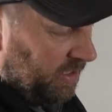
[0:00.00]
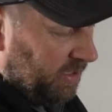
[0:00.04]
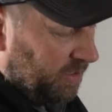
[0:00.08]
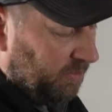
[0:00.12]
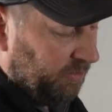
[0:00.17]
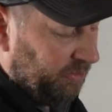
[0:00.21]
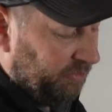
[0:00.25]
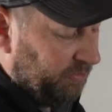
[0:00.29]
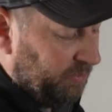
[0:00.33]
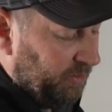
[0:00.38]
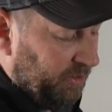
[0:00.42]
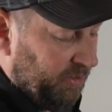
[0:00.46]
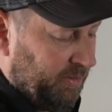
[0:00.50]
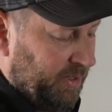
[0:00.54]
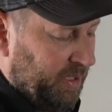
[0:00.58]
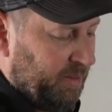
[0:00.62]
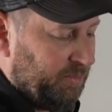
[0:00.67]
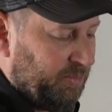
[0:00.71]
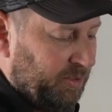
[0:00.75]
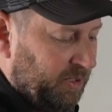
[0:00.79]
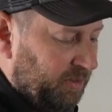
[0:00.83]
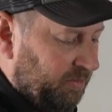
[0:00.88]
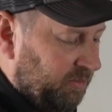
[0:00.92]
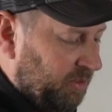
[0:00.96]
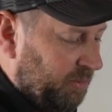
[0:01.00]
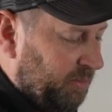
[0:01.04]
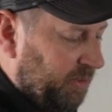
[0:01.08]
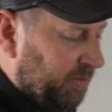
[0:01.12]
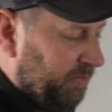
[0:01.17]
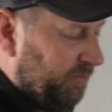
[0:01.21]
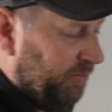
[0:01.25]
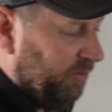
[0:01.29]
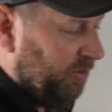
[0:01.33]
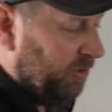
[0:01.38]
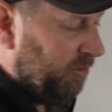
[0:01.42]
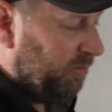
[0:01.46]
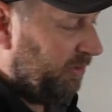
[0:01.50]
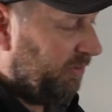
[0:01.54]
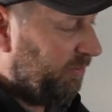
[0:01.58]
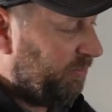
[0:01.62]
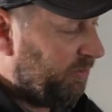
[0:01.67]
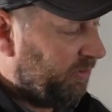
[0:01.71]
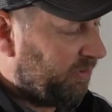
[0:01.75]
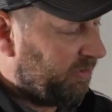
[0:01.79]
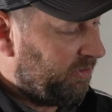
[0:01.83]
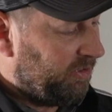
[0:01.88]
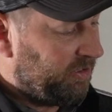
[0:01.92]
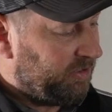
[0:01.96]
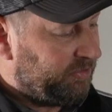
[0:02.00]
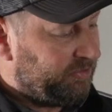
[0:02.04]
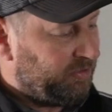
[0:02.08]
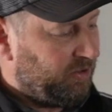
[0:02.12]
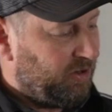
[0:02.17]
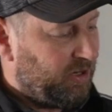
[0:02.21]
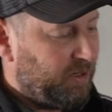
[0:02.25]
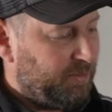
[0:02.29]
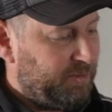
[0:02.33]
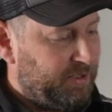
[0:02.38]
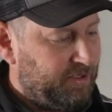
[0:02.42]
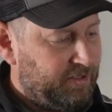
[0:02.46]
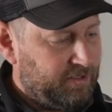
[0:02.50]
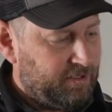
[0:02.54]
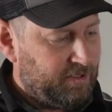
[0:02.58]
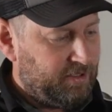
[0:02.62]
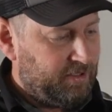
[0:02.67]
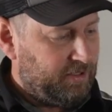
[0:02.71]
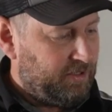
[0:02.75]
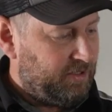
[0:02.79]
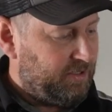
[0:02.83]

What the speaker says: We spoke about it briefly before, but we put a lot of time into